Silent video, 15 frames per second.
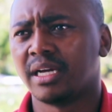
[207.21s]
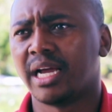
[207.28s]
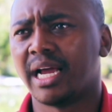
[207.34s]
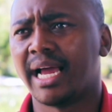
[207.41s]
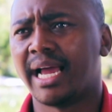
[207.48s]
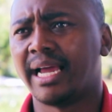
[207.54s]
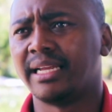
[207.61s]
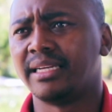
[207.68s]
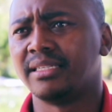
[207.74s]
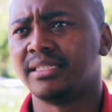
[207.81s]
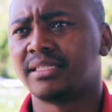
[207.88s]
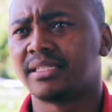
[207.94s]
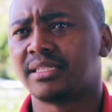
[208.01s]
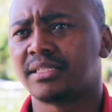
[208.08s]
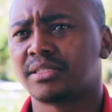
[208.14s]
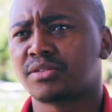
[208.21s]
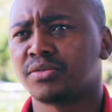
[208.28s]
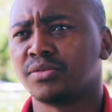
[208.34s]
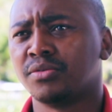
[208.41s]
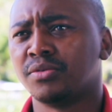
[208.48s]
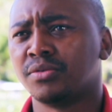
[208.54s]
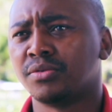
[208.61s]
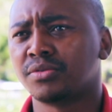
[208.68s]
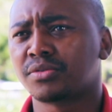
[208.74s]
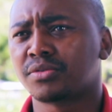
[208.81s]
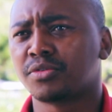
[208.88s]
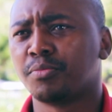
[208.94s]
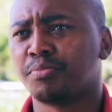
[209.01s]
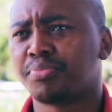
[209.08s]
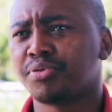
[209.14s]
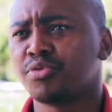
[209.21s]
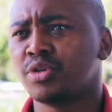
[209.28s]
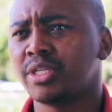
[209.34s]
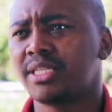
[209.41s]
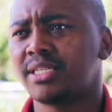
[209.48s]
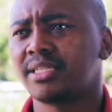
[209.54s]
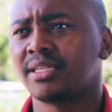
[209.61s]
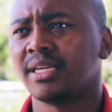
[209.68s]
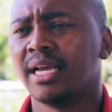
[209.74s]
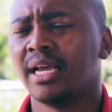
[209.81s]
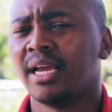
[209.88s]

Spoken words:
and to put